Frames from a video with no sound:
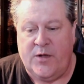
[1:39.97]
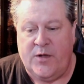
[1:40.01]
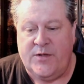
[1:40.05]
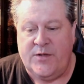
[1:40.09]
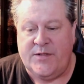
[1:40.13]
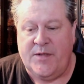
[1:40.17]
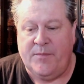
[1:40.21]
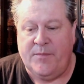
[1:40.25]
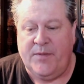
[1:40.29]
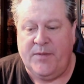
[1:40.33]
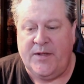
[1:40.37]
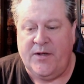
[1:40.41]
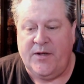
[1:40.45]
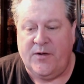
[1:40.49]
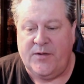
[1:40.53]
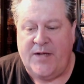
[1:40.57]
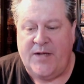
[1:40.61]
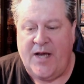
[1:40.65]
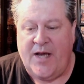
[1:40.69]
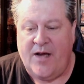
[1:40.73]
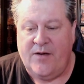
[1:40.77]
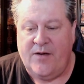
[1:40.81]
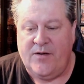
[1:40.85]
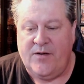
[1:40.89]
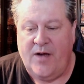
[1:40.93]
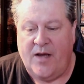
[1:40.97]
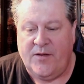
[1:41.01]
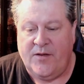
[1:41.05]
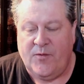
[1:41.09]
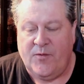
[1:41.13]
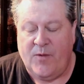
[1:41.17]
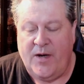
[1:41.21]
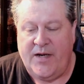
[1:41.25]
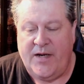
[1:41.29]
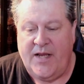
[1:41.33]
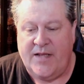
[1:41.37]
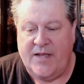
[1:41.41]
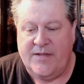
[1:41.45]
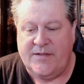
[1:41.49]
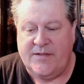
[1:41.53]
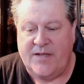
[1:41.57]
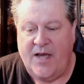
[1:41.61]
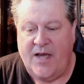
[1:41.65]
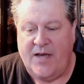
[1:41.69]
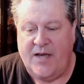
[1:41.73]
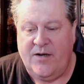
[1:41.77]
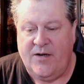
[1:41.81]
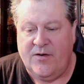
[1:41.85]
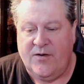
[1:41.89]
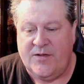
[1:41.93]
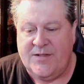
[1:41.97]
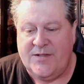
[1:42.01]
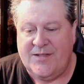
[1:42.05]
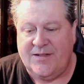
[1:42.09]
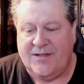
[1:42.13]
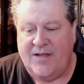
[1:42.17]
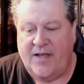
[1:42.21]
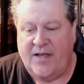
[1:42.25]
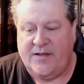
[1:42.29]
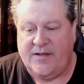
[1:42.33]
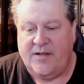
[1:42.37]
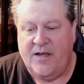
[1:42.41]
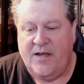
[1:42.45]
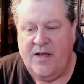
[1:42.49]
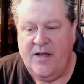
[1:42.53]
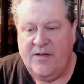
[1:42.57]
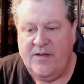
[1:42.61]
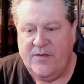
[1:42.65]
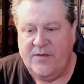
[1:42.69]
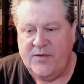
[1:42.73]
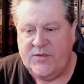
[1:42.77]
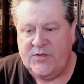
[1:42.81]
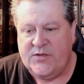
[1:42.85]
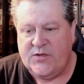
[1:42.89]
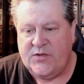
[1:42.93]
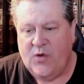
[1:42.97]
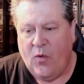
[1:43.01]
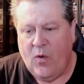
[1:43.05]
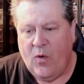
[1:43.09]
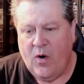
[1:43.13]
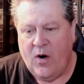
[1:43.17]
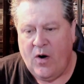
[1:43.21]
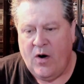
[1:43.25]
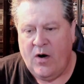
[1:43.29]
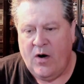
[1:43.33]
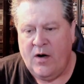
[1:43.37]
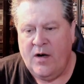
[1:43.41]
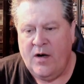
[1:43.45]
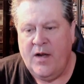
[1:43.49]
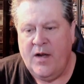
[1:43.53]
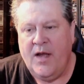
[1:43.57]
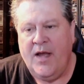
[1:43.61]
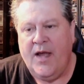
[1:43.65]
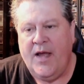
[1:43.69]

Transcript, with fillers: you simply go down on the right-hand side here and select the store,